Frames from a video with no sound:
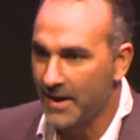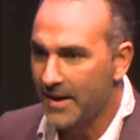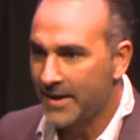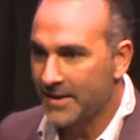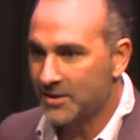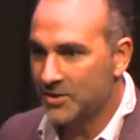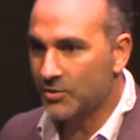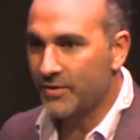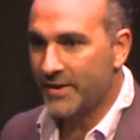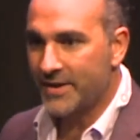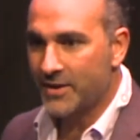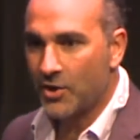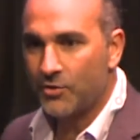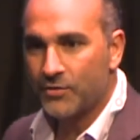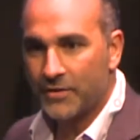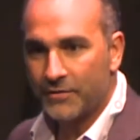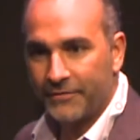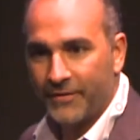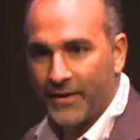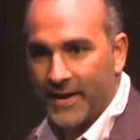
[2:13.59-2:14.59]
And so he
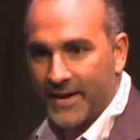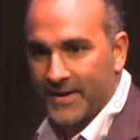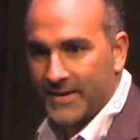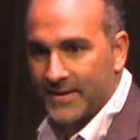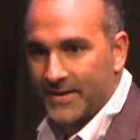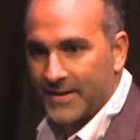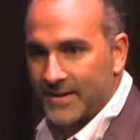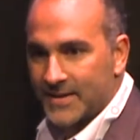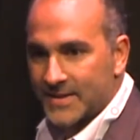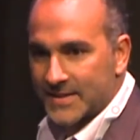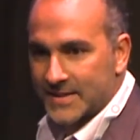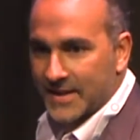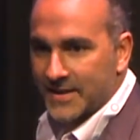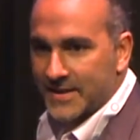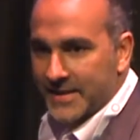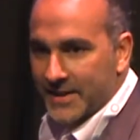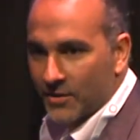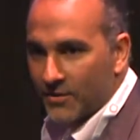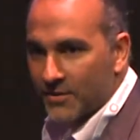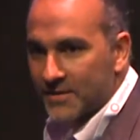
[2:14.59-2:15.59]
codified it. He said,
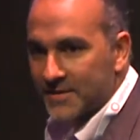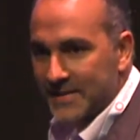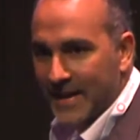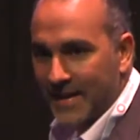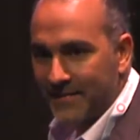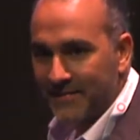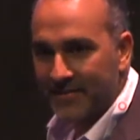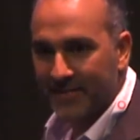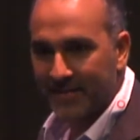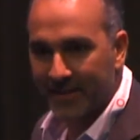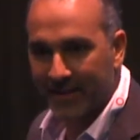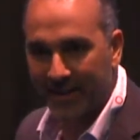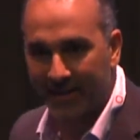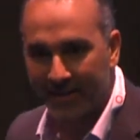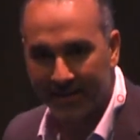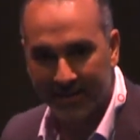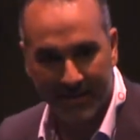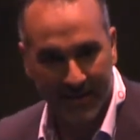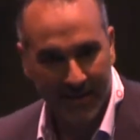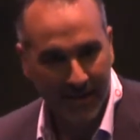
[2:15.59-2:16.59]
here are 10
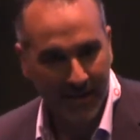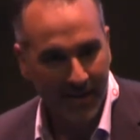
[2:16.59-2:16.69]
things